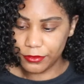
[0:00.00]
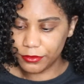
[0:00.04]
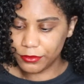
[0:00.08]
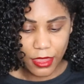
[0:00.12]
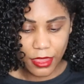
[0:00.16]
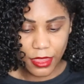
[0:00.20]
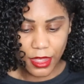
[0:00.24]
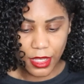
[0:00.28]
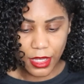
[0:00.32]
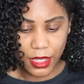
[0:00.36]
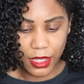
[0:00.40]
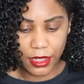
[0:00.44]

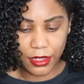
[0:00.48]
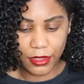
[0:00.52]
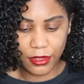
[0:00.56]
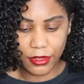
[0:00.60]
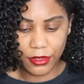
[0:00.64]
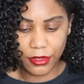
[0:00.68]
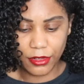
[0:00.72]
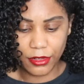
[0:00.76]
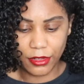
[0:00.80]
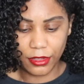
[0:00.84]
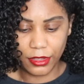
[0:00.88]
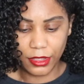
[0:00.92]
Thick and
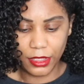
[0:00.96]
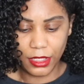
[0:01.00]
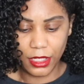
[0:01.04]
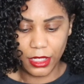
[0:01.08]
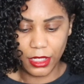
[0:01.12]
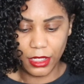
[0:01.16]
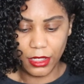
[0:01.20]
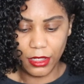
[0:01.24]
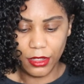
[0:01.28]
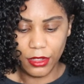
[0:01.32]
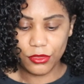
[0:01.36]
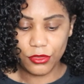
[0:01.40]

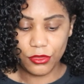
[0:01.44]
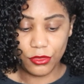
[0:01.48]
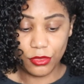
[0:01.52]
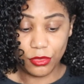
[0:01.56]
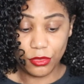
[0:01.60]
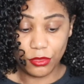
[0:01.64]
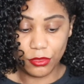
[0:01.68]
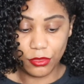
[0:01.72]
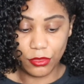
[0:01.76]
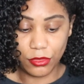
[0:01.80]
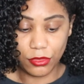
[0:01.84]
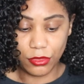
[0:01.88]
Curly
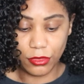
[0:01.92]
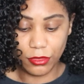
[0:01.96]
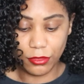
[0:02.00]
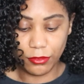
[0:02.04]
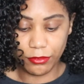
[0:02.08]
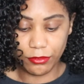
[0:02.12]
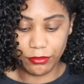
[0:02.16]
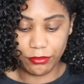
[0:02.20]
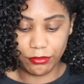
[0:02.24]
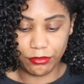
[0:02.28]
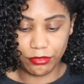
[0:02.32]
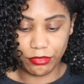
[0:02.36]
Tool
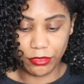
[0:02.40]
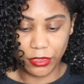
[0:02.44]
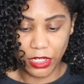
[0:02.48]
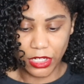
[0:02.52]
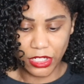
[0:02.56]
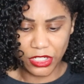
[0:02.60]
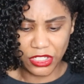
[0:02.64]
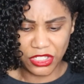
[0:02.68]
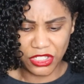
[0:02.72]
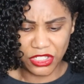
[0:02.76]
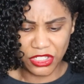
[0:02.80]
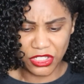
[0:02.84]

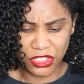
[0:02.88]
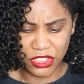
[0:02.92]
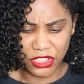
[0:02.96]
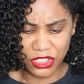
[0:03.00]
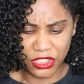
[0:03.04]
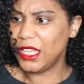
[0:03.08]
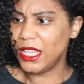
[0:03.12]
Brush.